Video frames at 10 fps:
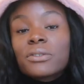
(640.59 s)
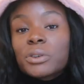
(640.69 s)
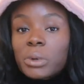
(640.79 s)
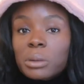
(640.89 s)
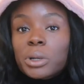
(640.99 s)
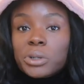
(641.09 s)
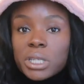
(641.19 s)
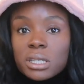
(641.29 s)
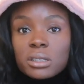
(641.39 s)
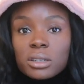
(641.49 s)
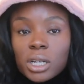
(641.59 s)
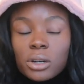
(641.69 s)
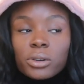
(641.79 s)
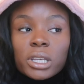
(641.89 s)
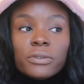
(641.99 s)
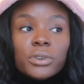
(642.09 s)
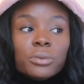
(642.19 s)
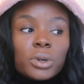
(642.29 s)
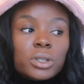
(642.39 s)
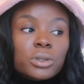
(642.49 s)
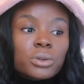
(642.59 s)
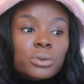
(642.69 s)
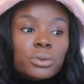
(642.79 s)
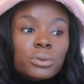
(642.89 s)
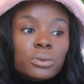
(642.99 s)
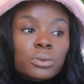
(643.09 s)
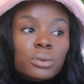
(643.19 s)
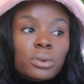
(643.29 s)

If you want a bonus, you know, and if you want to